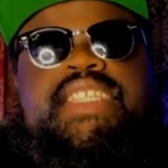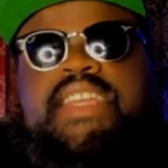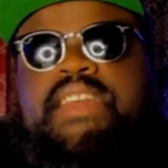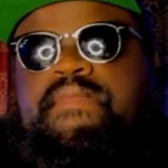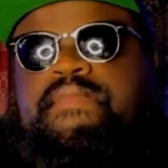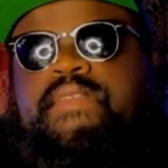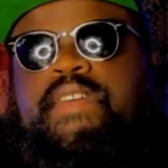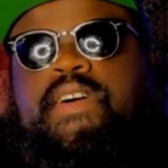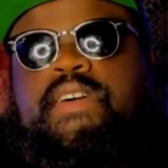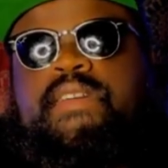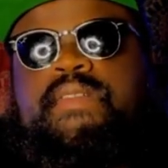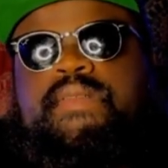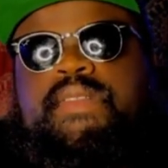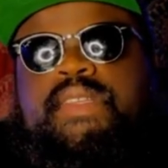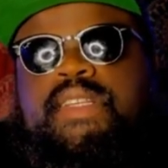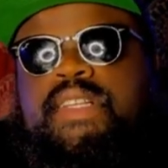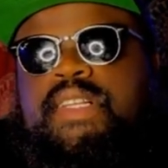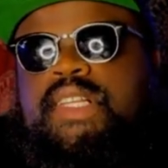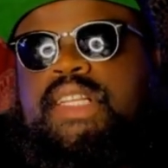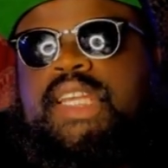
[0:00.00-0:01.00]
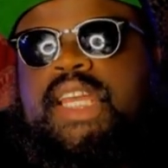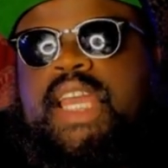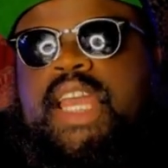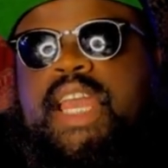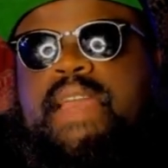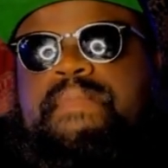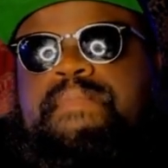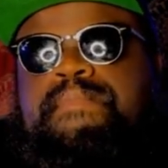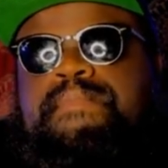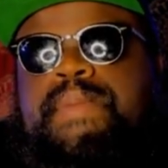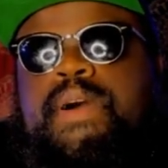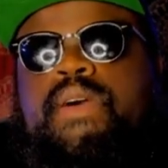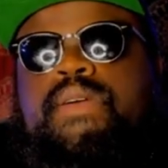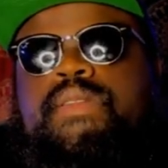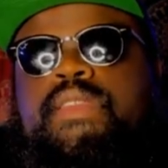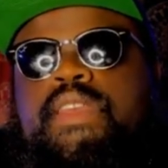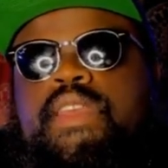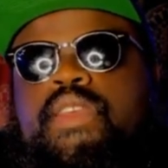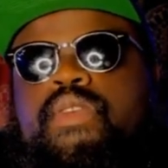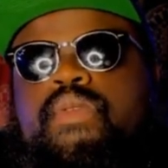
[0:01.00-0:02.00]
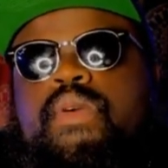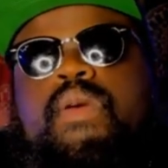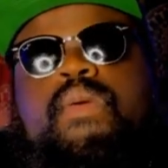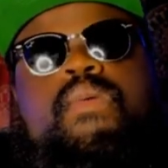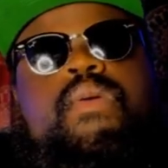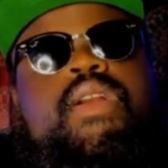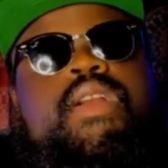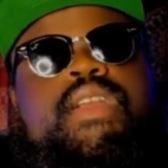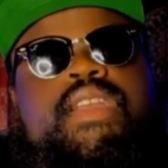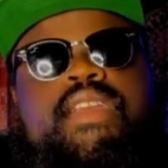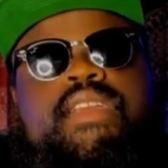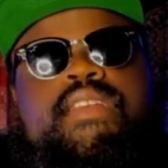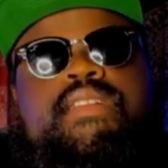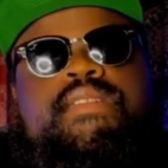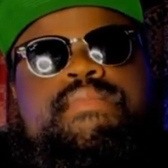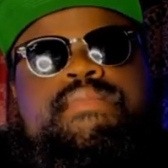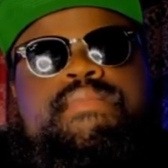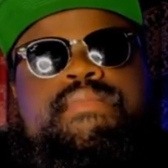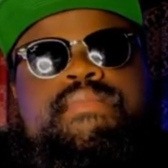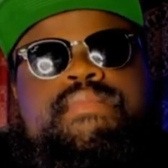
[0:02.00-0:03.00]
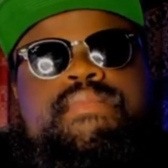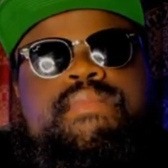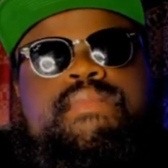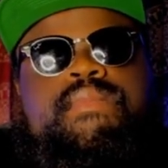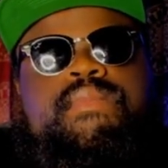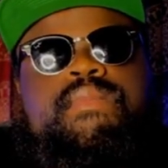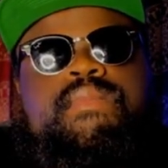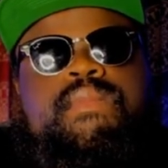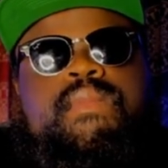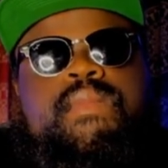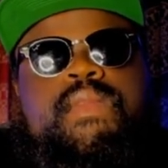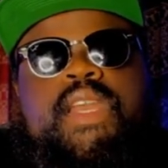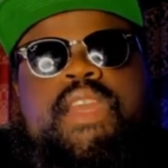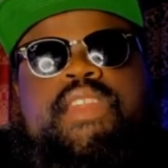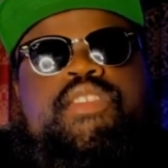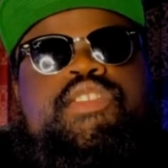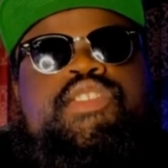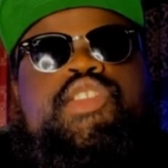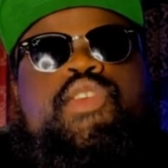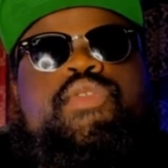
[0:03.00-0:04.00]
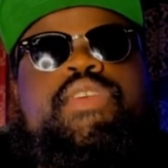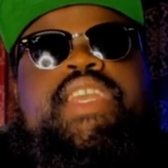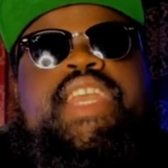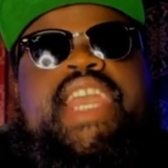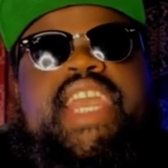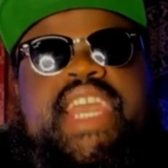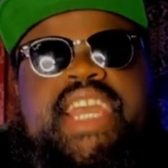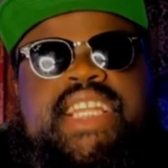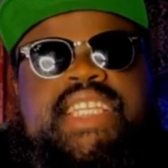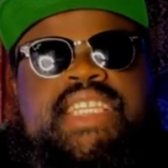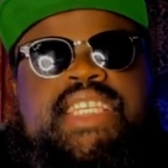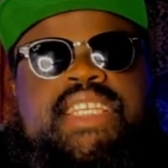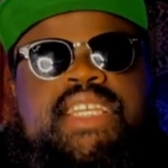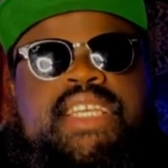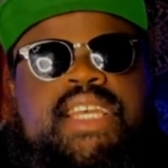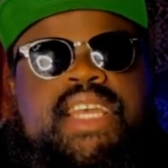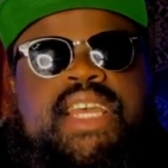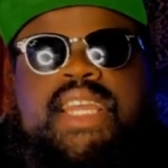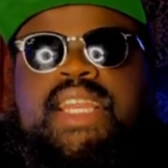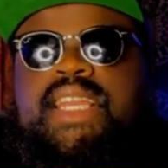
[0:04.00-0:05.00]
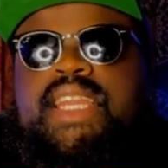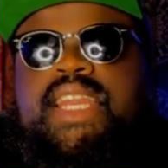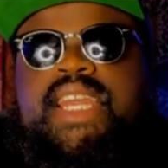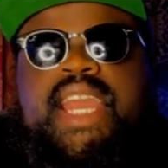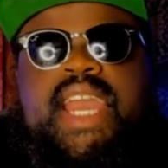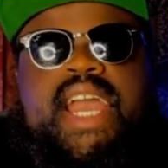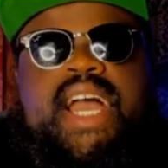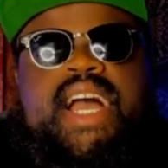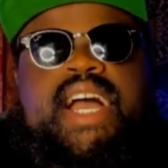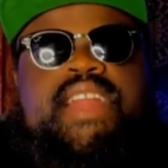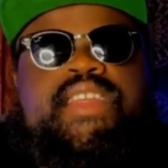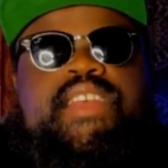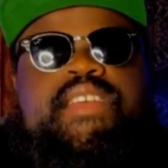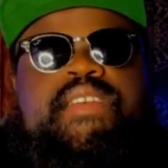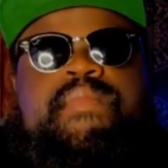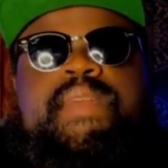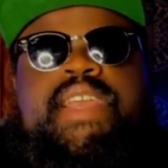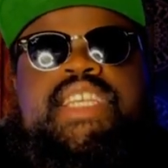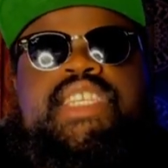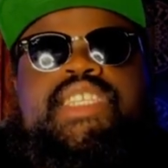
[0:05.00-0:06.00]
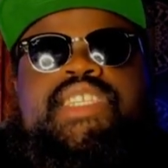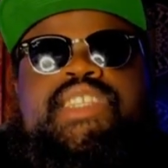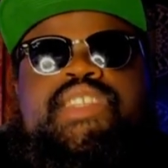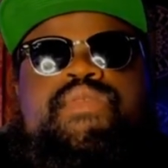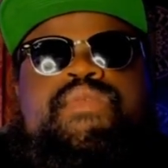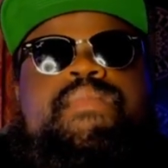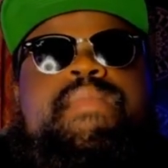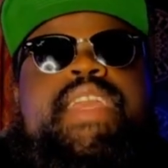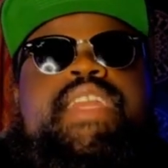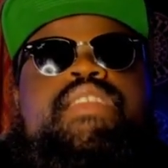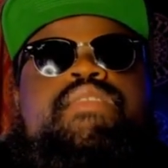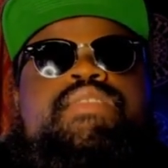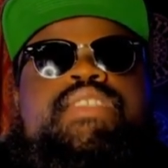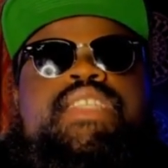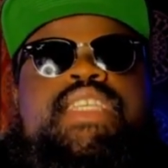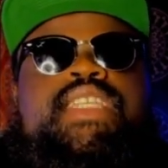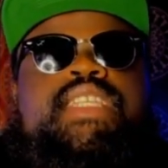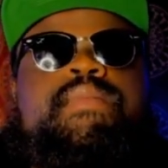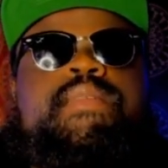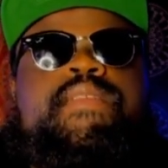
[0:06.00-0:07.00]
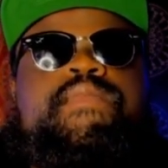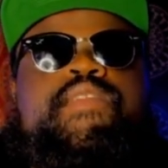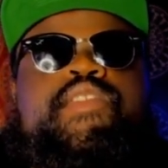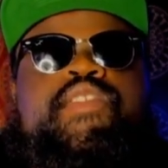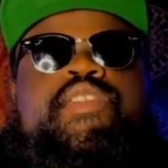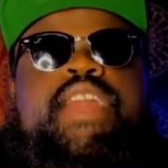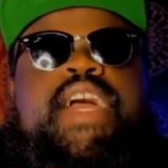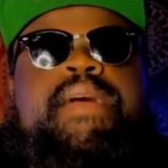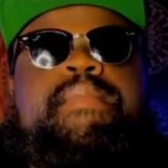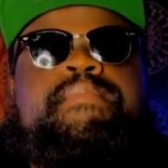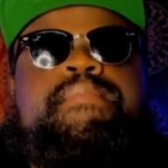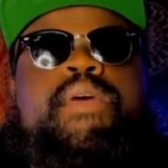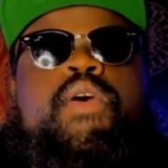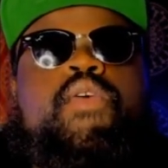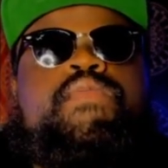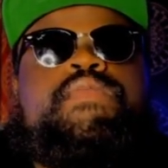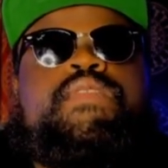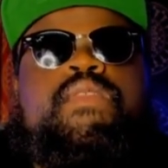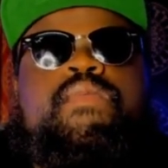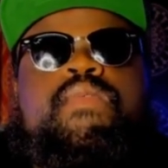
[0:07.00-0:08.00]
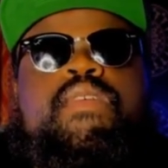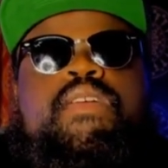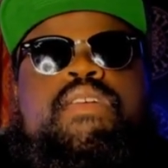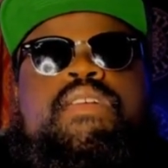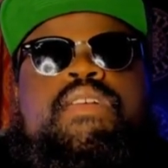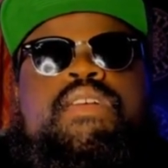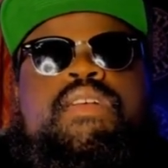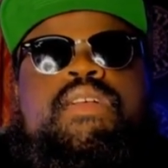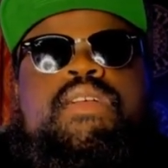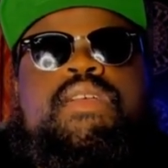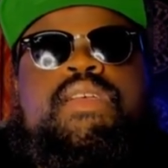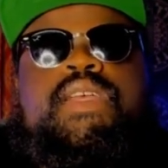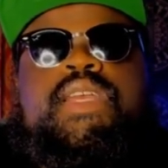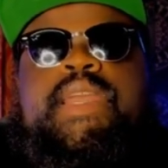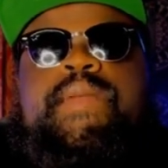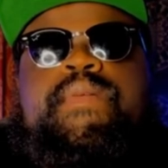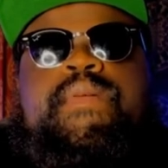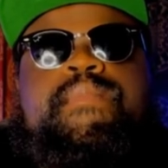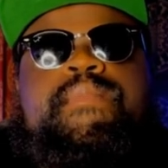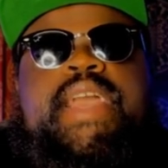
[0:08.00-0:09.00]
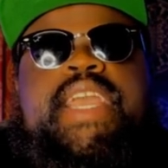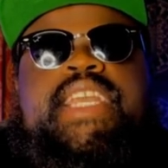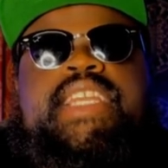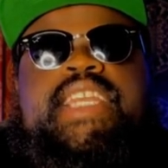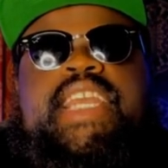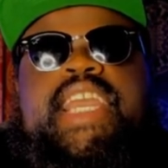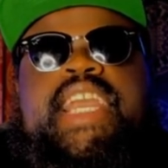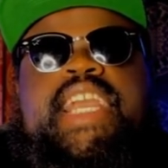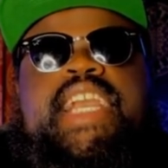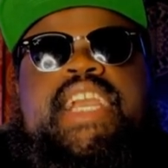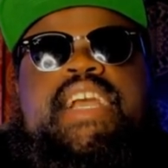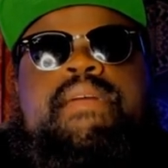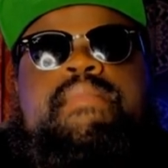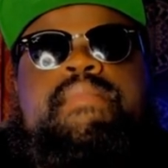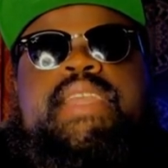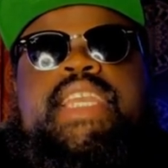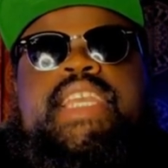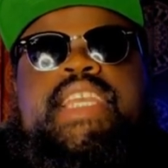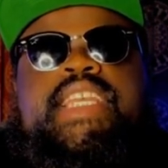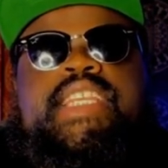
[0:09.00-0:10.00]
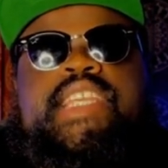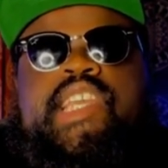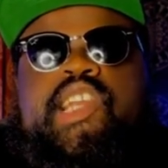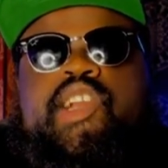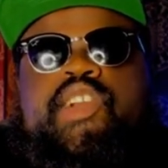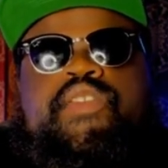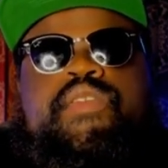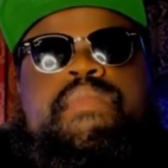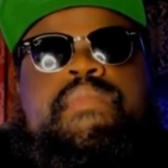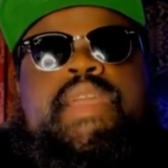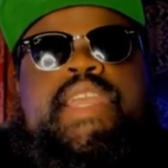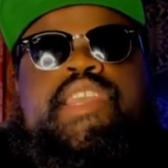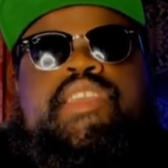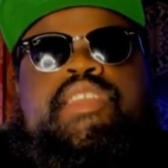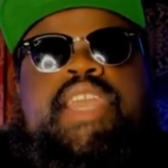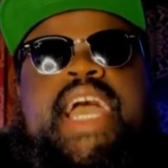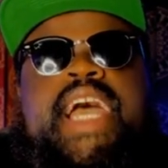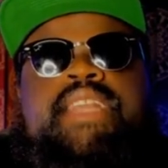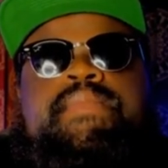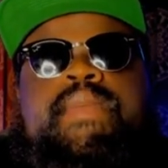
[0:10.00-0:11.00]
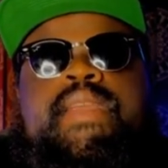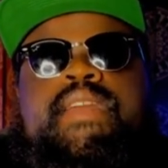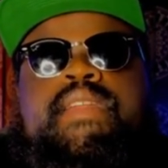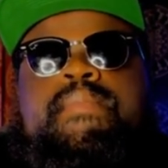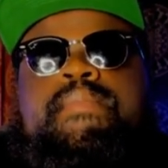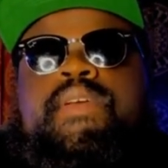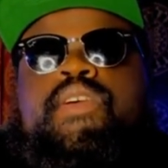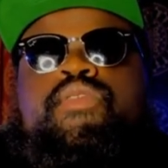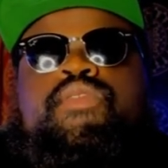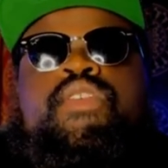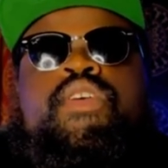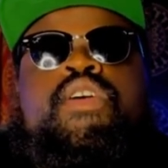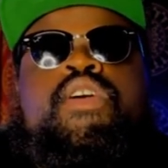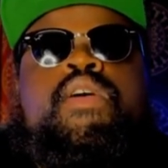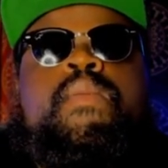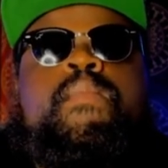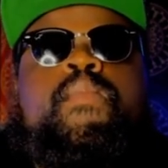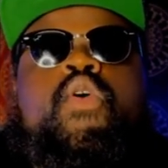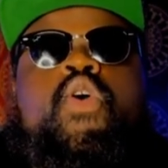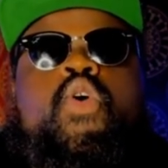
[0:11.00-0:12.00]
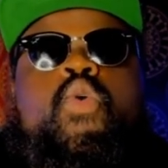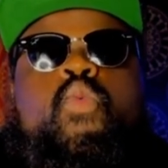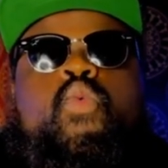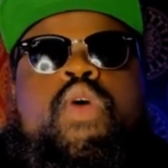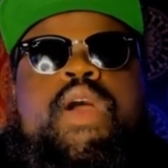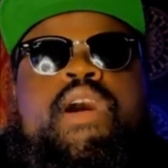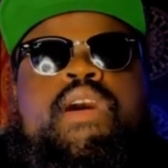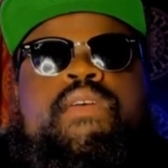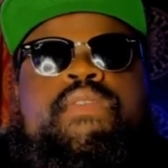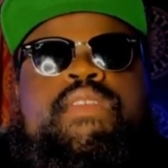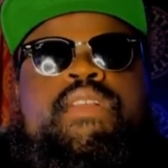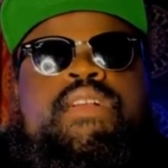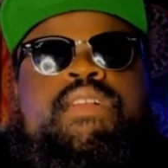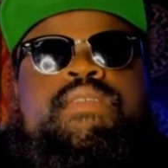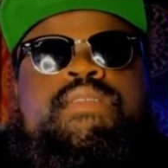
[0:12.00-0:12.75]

involved. If both of you are working and there's no kids, then yeah, it makes it would make no sense to me for you not both to work. It would make the income easier. It would make you guys be able to build more wealth.